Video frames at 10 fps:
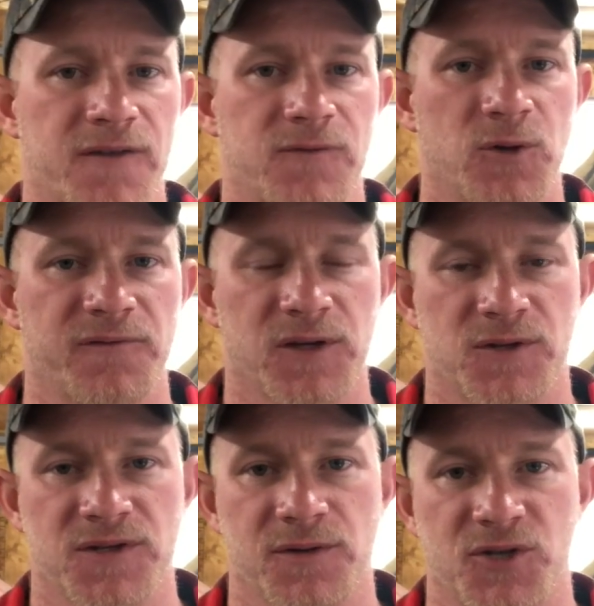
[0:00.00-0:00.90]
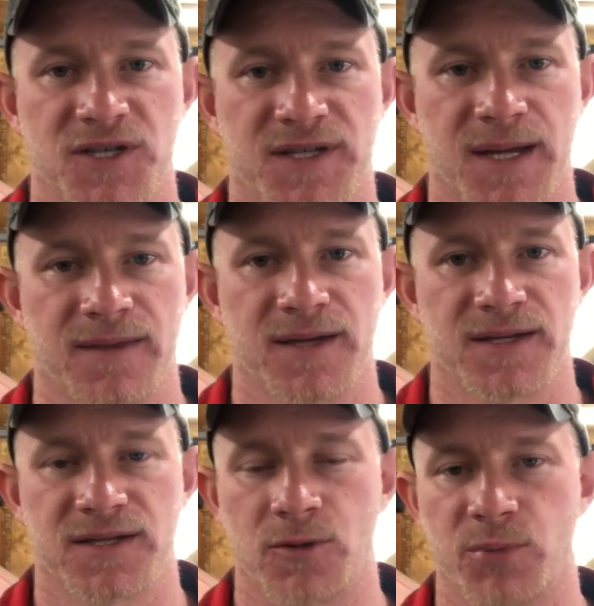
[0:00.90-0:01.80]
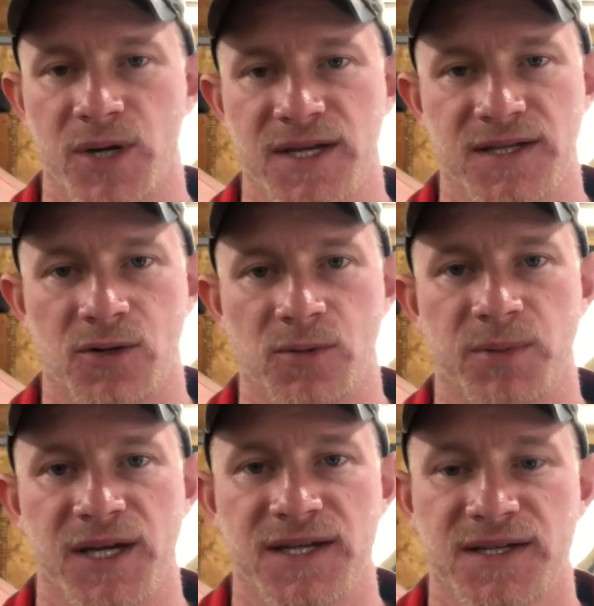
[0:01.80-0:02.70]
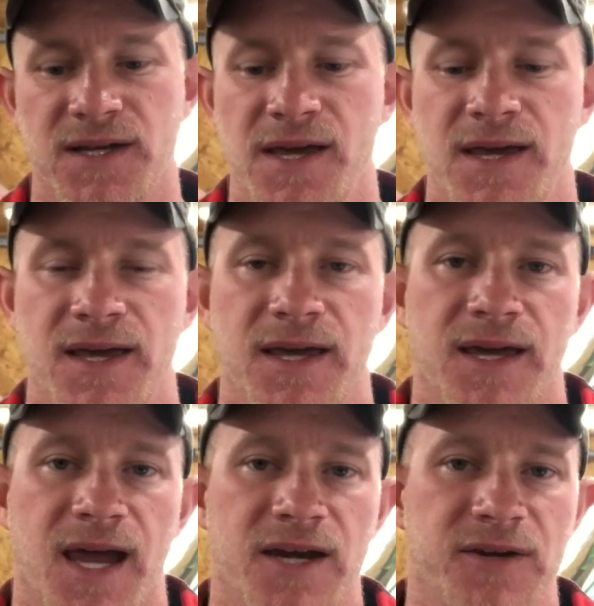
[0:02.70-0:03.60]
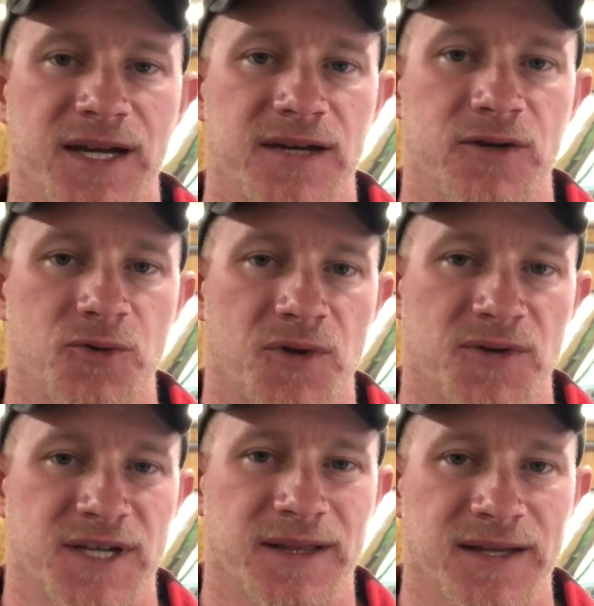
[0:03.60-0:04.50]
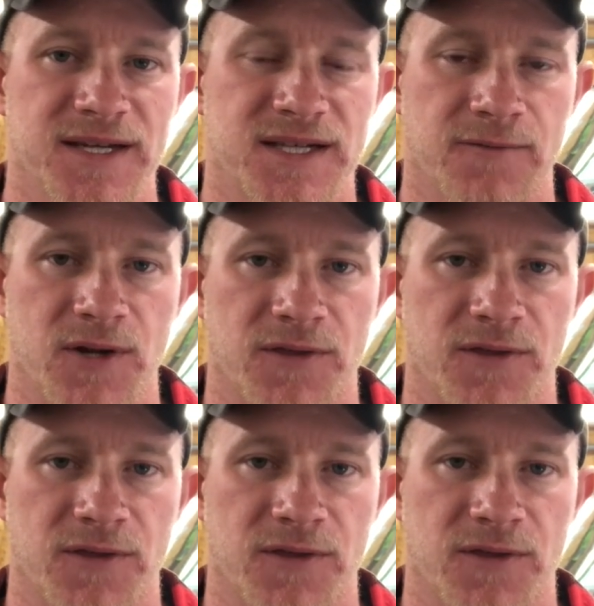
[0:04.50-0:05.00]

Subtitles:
of fuel filters look just like this. They're pretty easy to replace, and you need to do those at least every